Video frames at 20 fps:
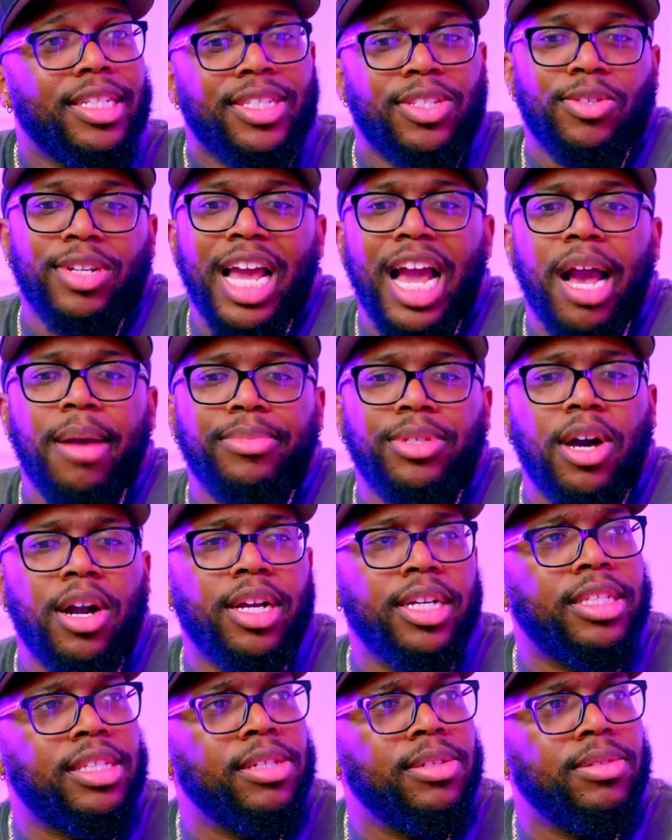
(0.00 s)
So now I'm
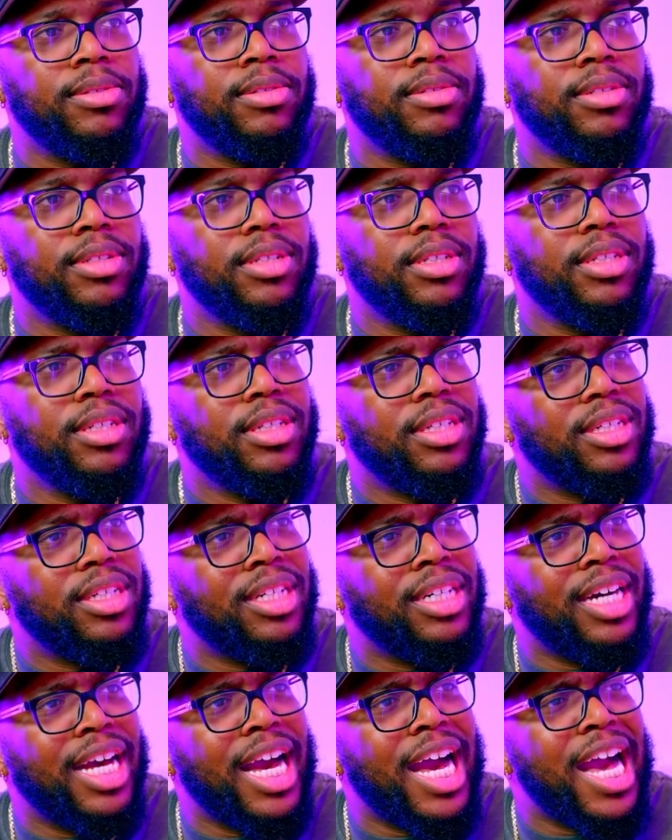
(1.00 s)
talking to
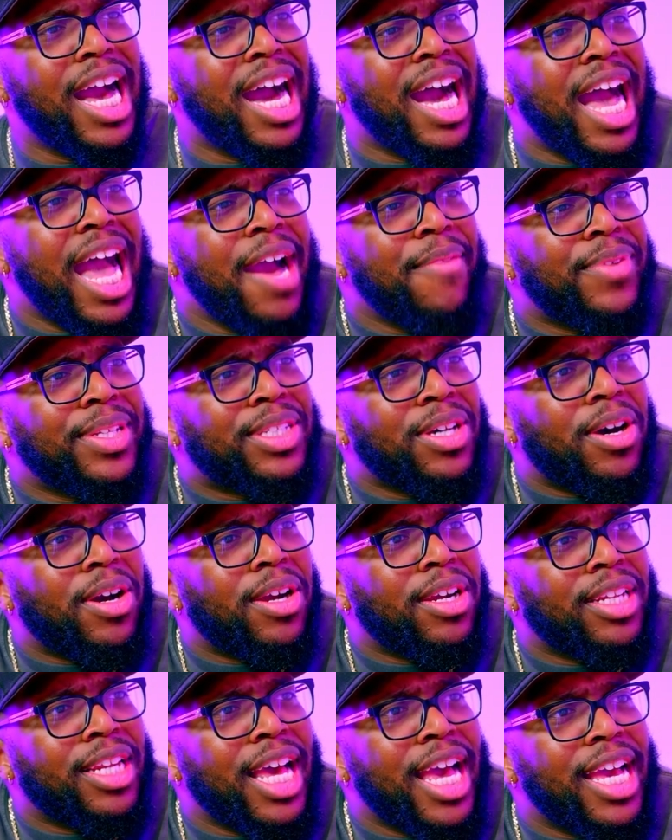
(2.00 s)
a
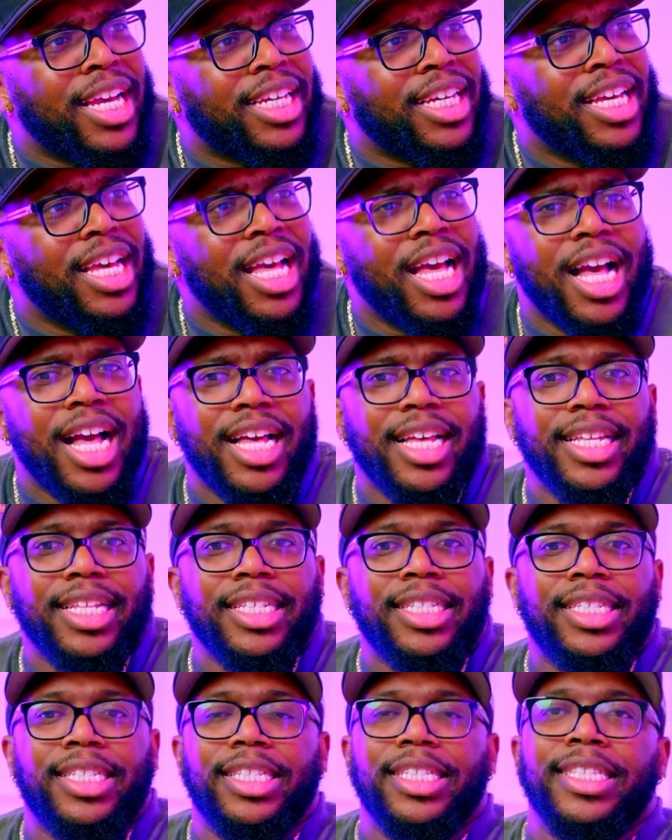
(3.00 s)
avatar. Like
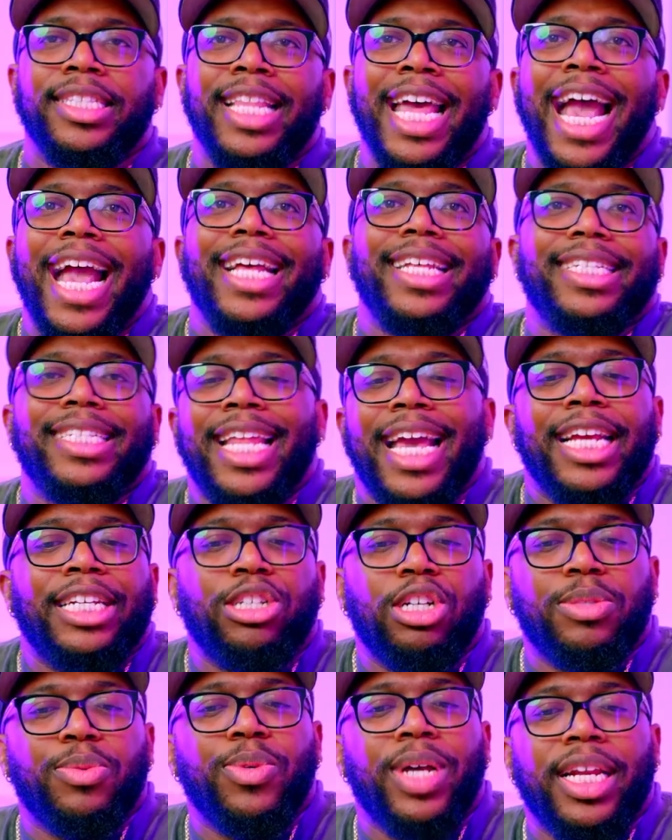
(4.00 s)
that
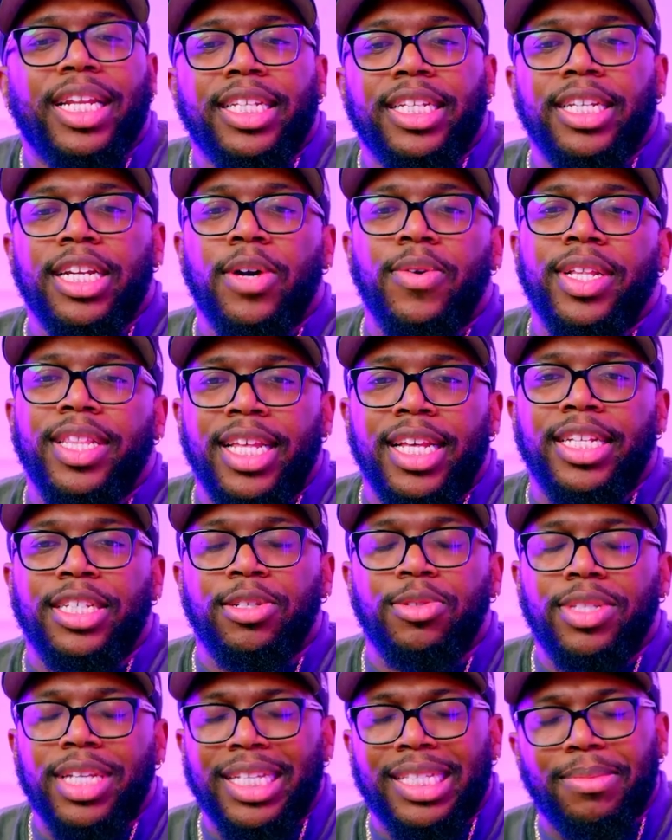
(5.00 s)
shows me what I need to know. And then
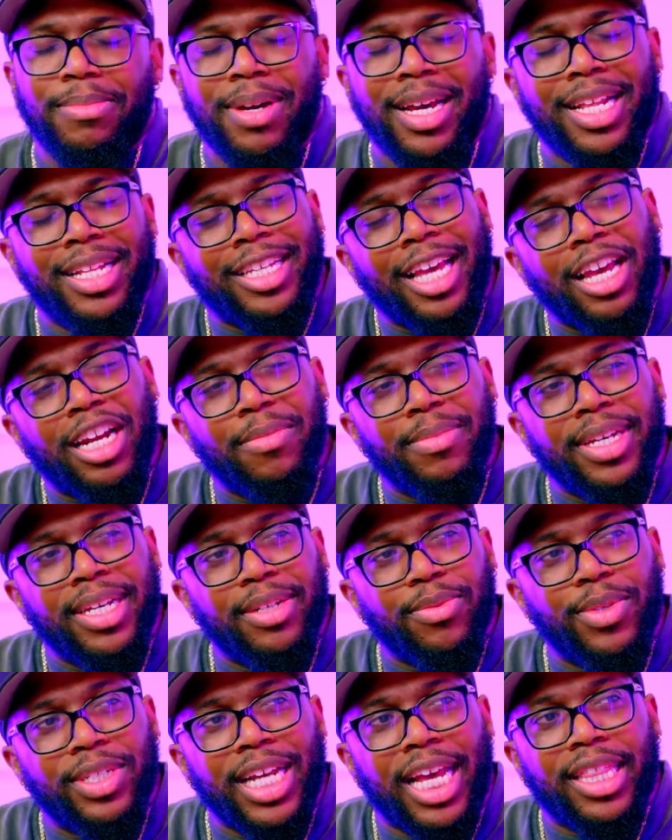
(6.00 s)
you said something about
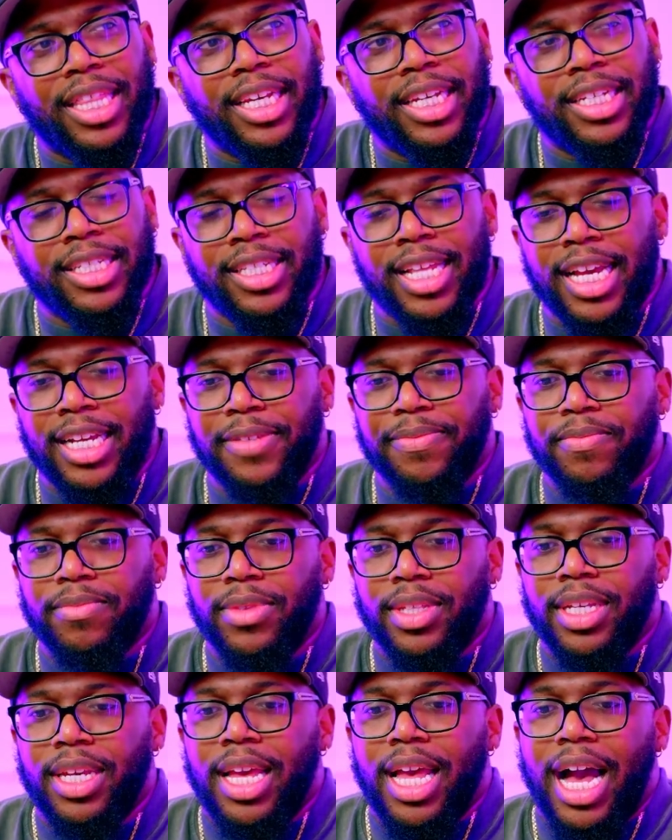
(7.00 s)
entitlement, which I think is like,
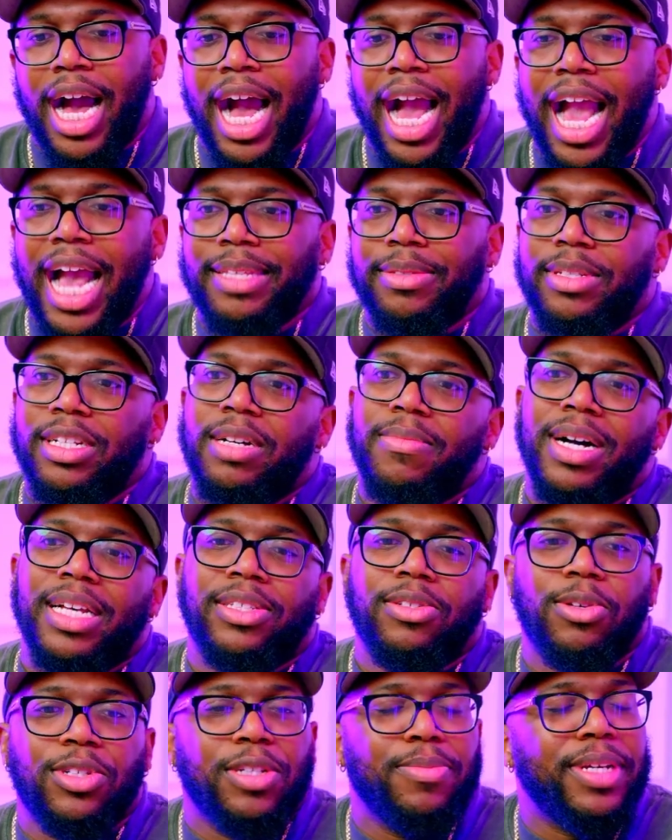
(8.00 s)
I had something on my
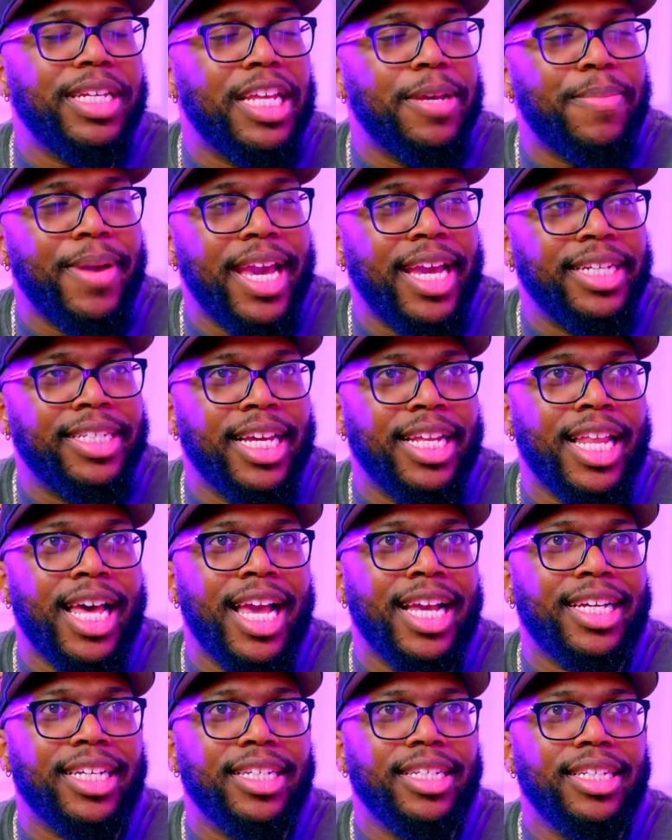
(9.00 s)
social media page that
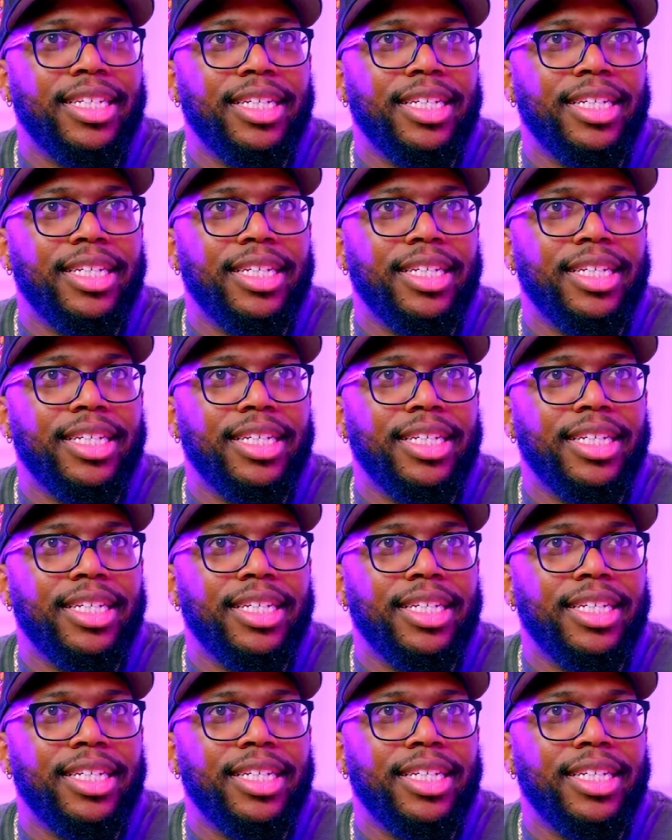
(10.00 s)
like,